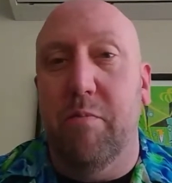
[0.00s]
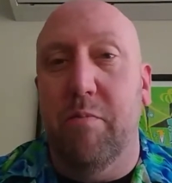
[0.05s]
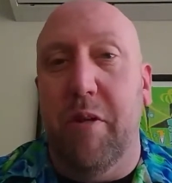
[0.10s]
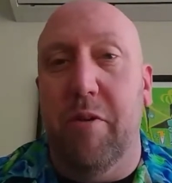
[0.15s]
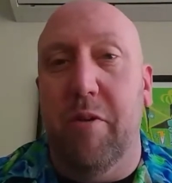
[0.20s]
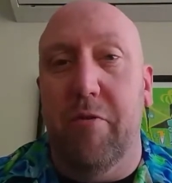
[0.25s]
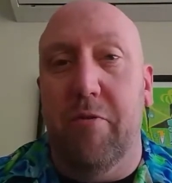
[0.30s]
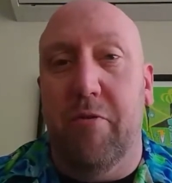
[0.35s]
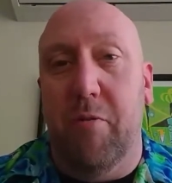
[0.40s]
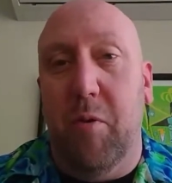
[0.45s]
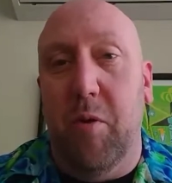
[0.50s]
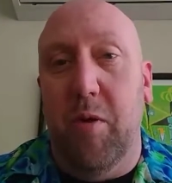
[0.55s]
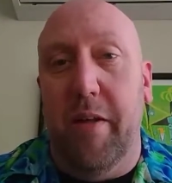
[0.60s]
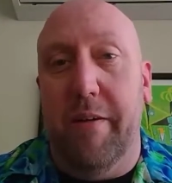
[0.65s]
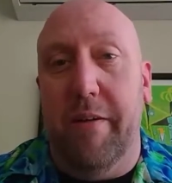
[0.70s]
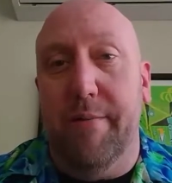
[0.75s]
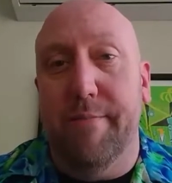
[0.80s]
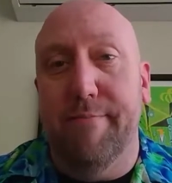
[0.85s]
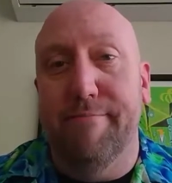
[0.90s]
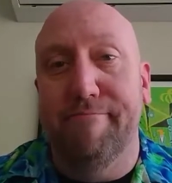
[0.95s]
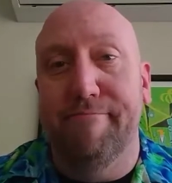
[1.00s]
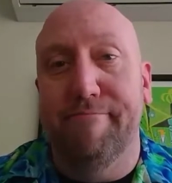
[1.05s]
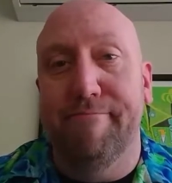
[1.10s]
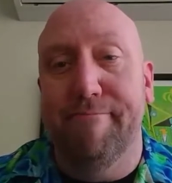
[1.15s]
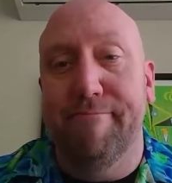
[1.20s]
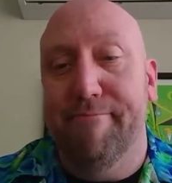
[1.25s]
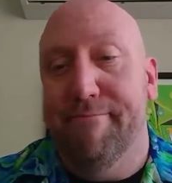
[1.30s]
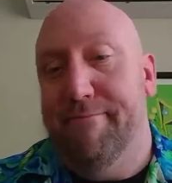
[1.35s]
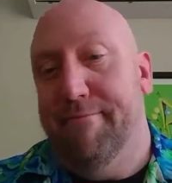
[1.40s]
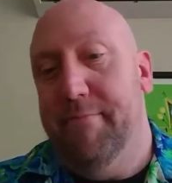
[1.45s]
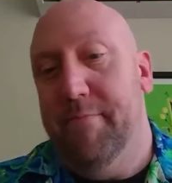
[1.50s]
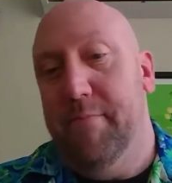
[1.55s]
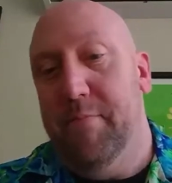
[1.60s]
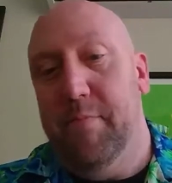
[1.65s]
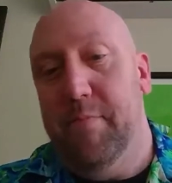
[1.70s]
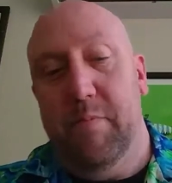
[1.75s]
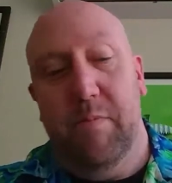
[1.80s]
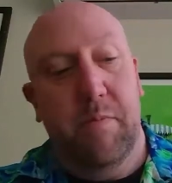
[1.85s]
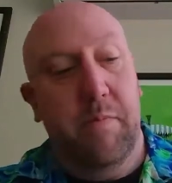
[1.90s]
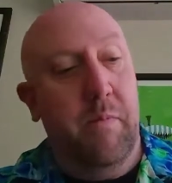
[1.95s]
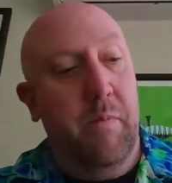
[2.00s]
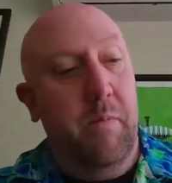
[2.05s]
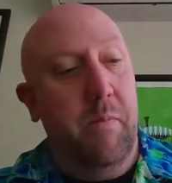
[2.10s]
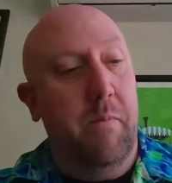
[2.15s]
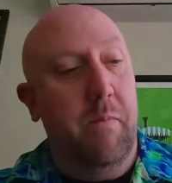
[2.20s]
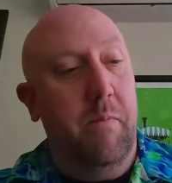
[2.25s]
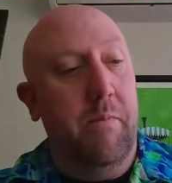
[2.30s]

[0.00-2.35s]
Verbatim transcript: be doing some more later. All right.